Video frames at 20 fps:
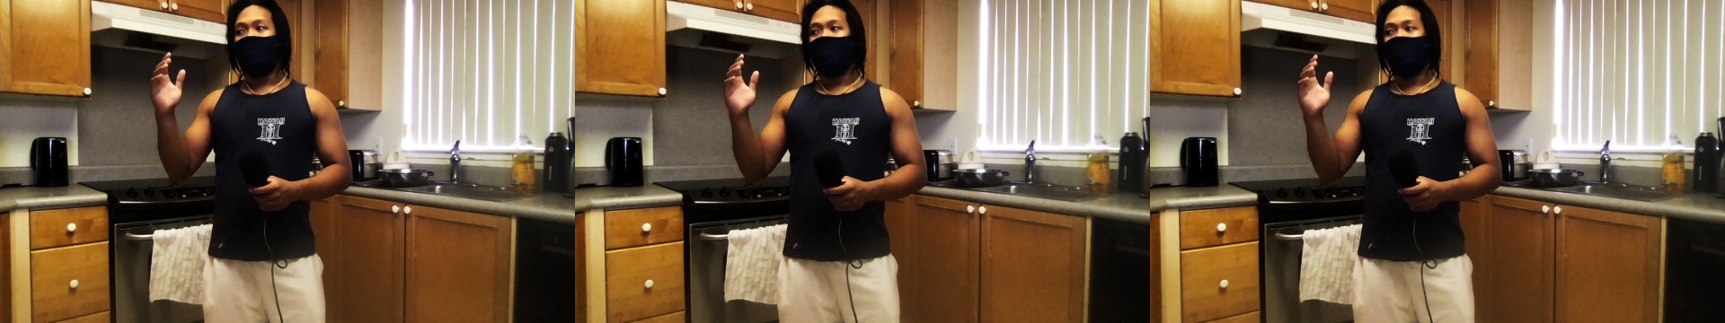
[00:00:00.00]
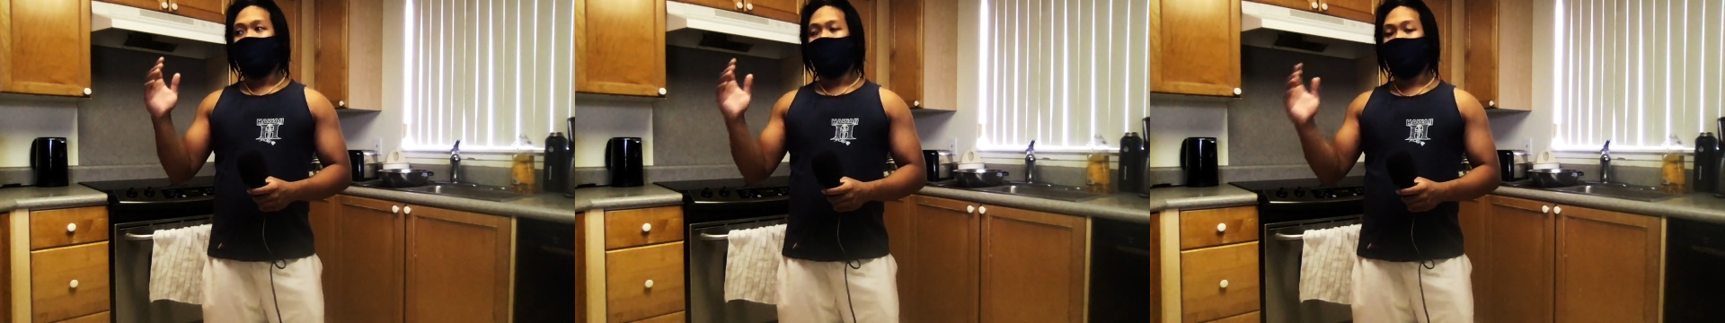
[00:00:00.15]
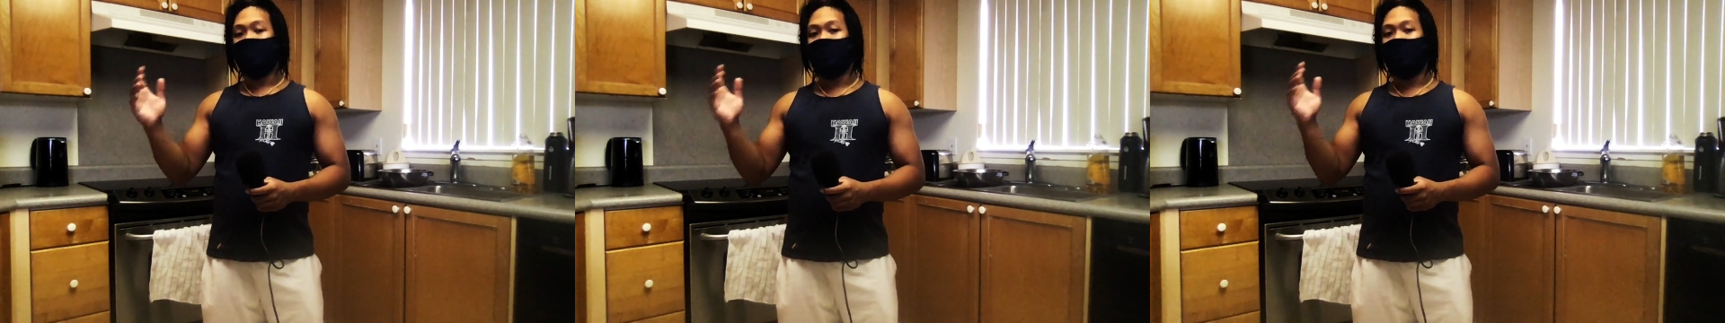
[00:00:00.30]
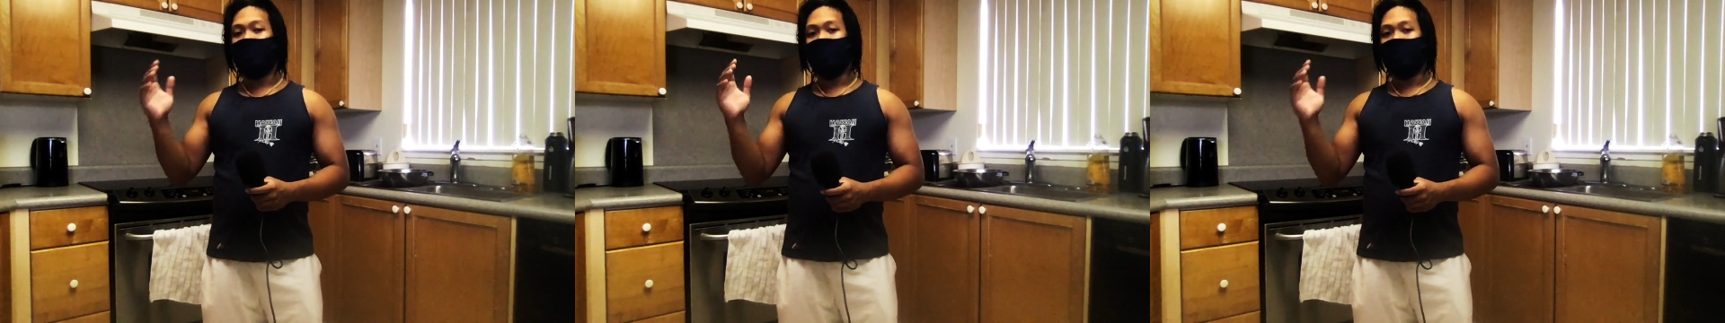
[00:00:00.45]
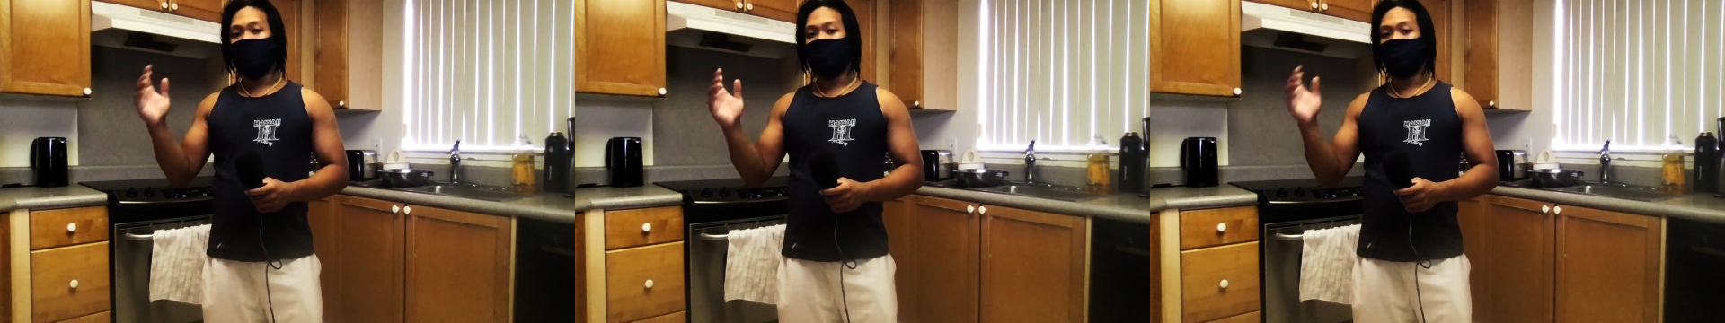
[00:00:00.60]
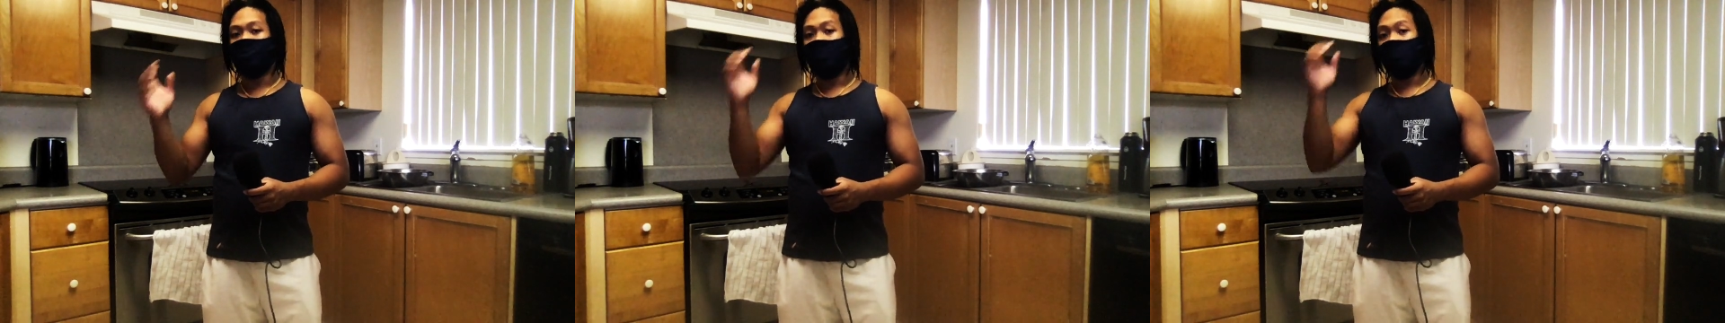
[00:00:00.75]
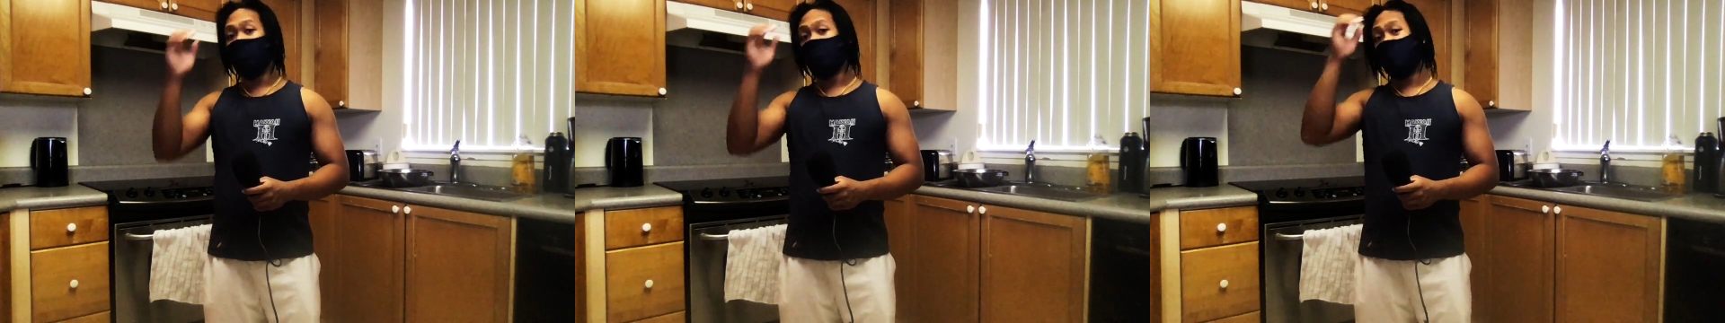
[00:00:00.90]
and get as
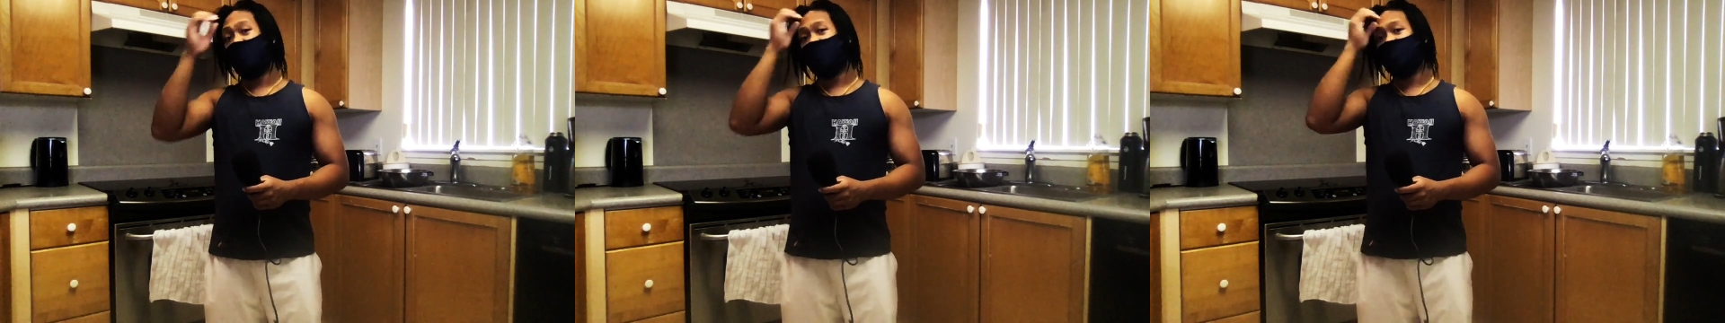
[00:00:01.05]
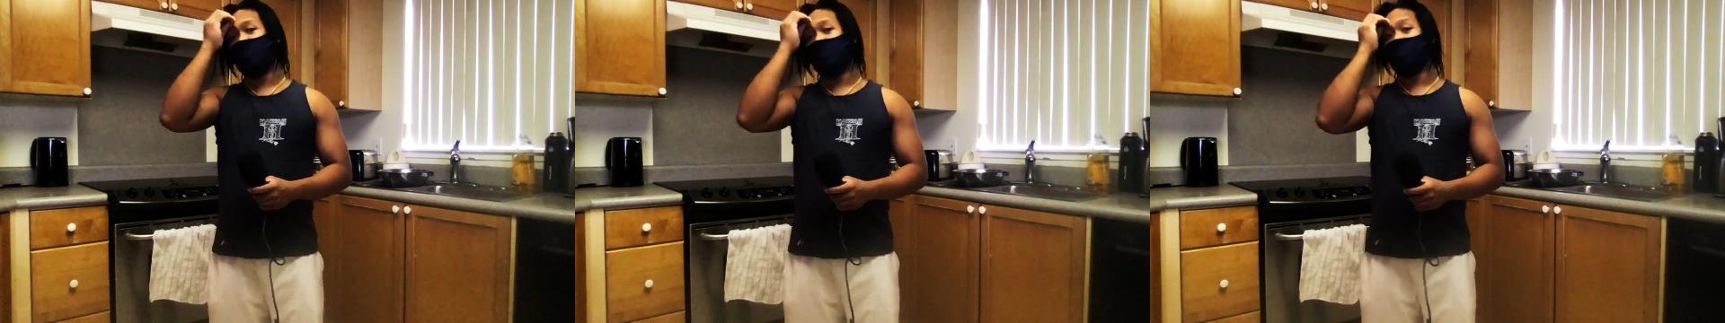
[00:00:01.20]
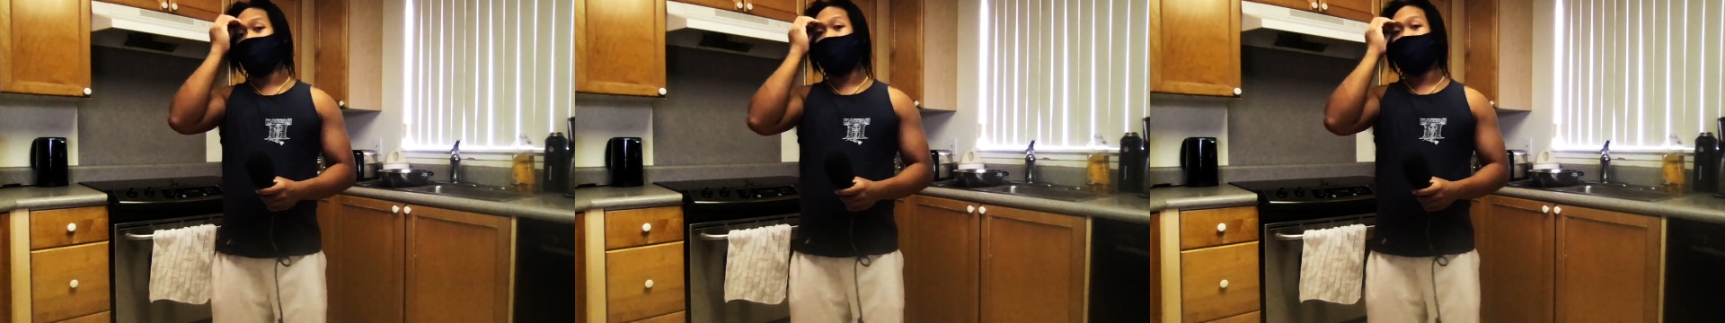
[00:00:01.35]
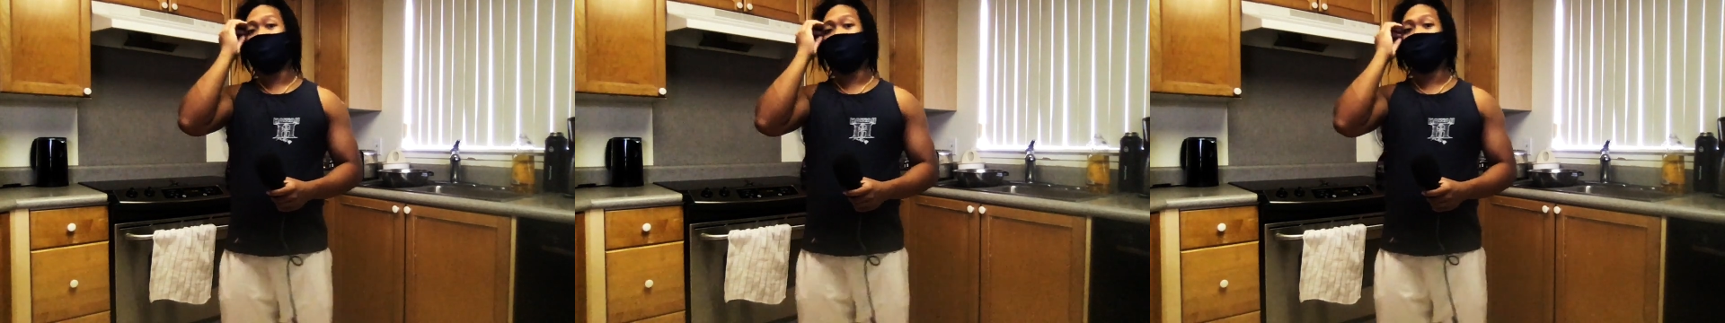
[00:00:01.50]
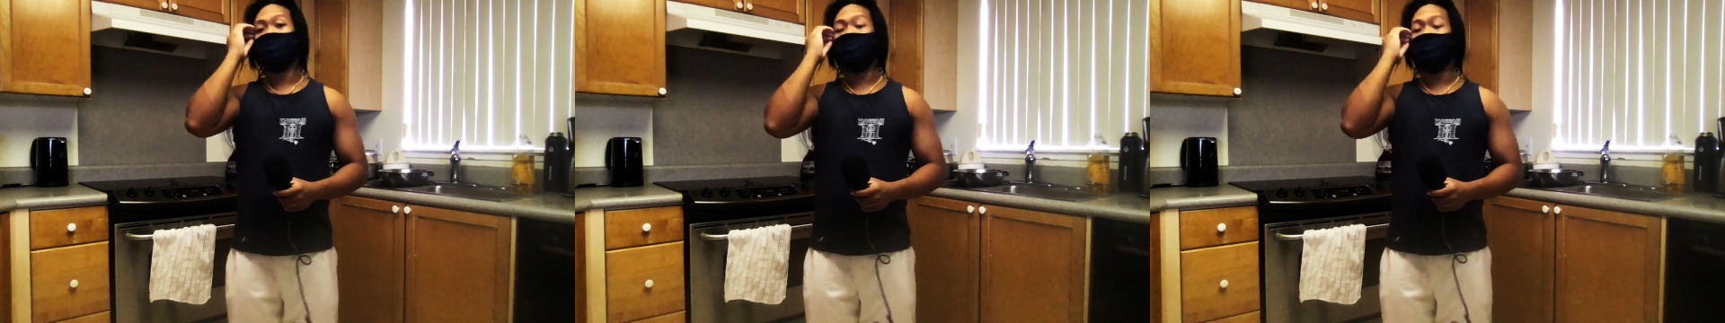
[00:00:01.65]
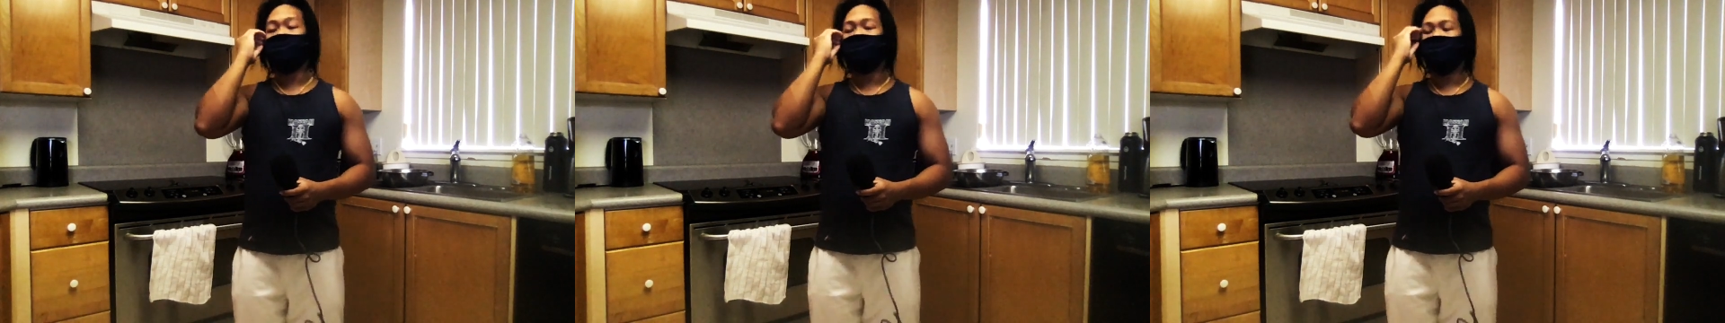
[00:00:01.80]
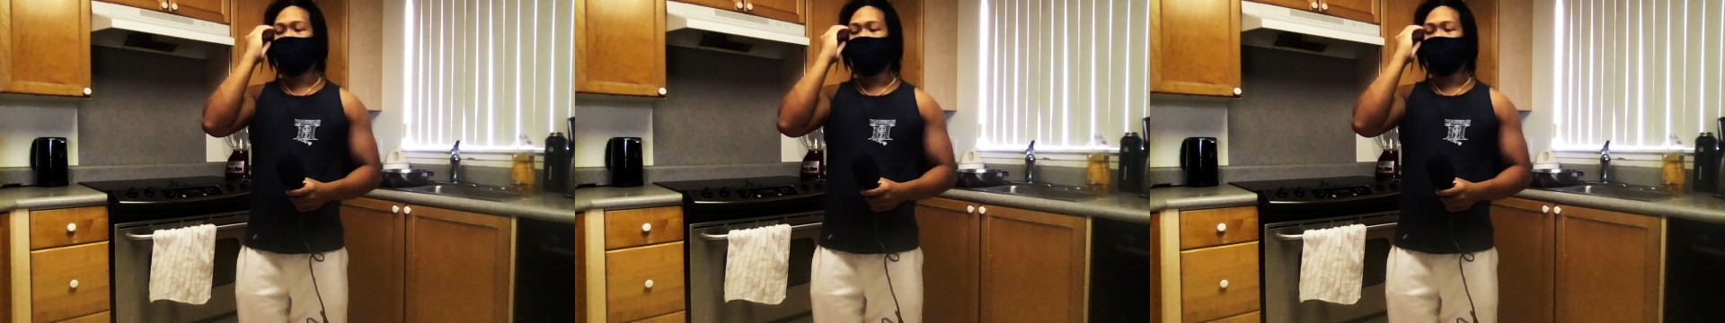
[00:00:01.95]
much rest as possible.